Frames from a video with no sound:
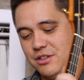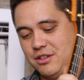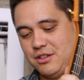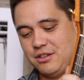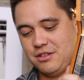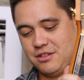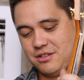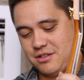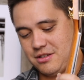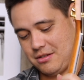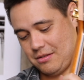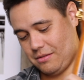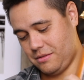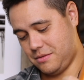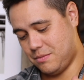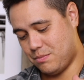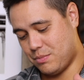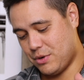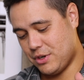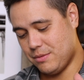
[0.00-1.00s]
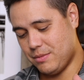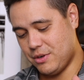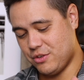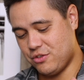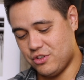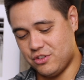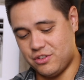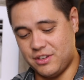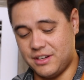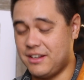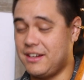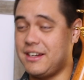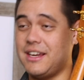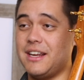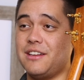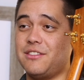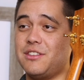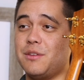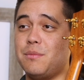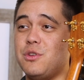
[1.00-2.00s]
is pretty much just like,
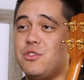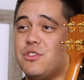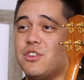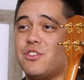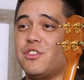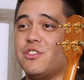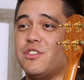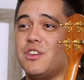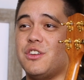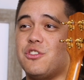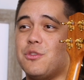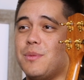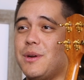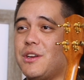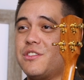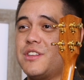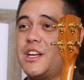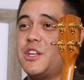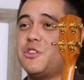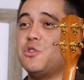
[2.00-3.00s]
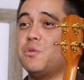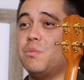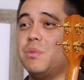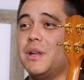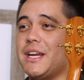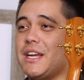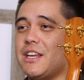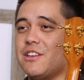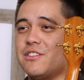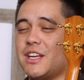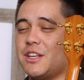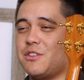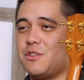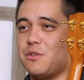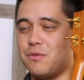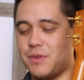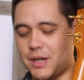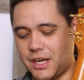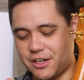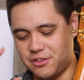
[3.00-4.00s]
again, it's a musician's instrument. It's not too blingy, it's not
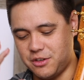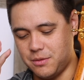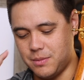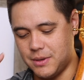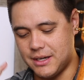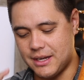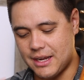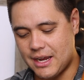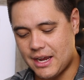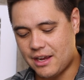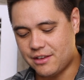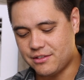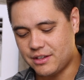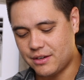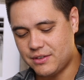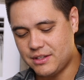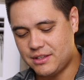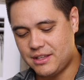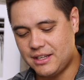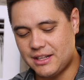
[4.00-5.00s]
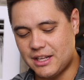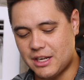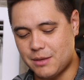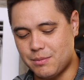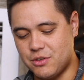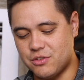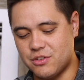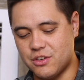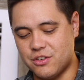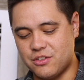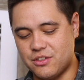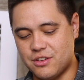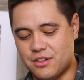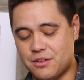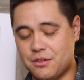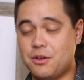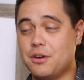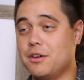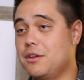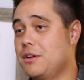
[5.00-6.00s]
too flashy, but it has everything that a musician,
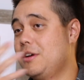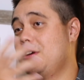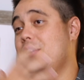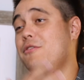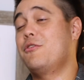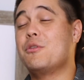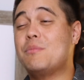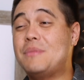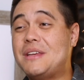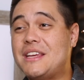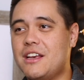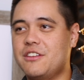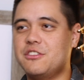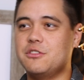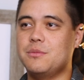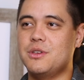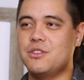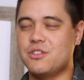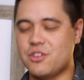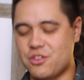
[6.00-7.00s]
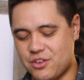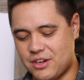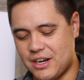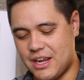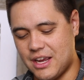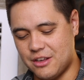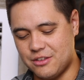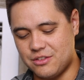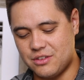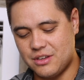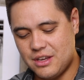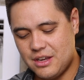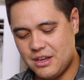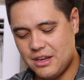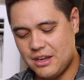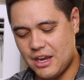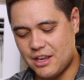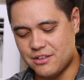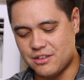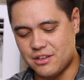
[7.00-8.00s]
or for me as a musician, has
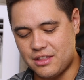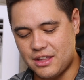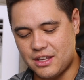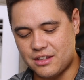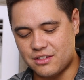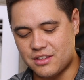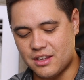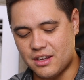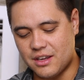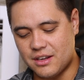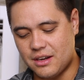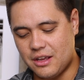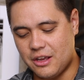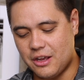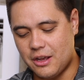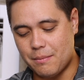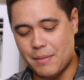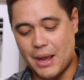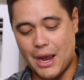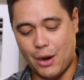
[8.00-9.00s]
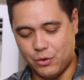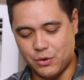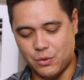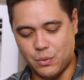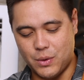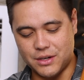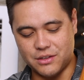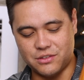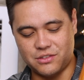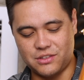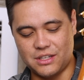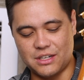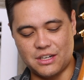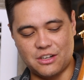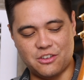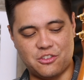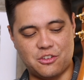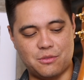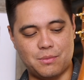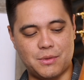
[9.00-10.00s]
the things that I would want to see in an
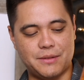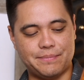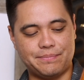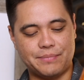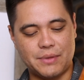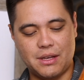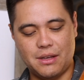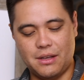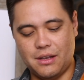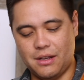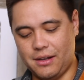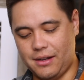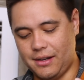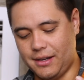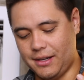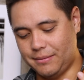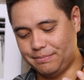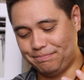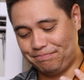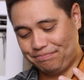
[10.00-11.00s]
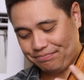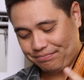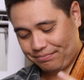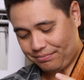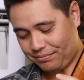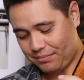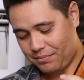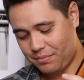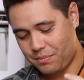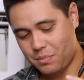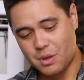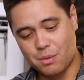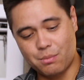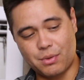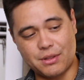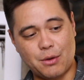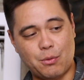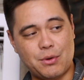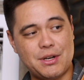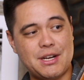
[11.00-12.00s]
instrument.
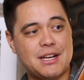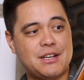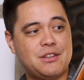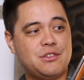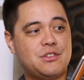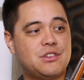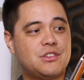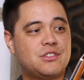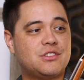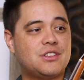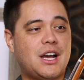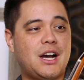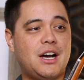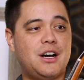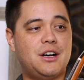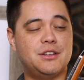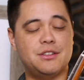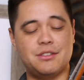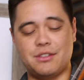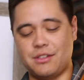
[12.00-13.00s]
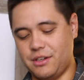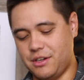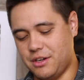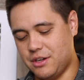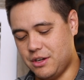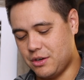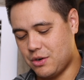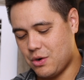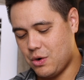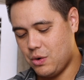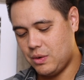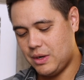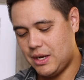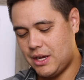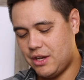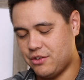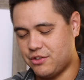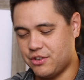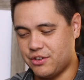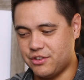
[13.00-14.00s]
But then when you get into the sound,
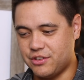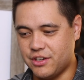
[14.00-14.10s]
koalaus